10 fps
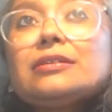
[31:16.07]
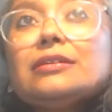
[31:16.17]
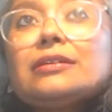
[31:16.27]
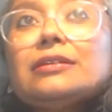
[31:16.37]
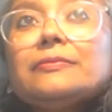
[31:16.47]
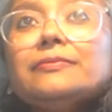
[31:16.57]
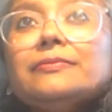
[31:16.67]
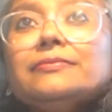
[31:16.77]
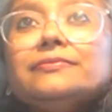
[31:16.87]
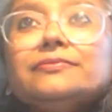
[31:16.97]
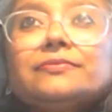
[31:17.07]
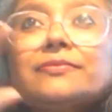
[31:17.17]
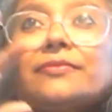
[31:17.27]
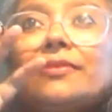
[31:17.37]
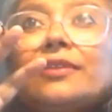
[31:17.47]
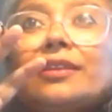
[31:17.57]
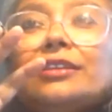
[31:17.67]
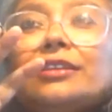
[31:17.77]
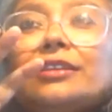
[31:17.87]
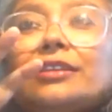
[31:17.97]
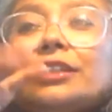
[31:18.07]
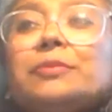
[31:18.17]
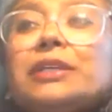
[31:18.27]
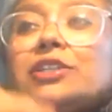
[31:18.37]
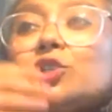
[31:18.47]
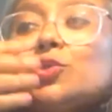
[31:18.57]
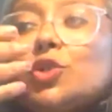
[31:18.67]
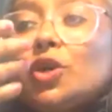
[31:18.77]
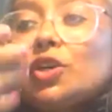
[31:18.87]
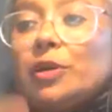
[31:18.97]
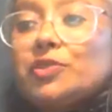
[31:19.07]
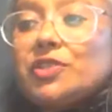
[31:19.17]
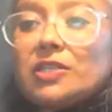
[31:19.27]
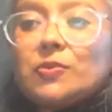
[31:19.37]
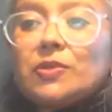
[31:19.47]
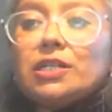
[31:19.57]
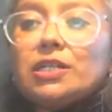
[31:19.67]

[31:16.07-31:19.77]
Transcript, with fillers: that the minute you talk about sex work,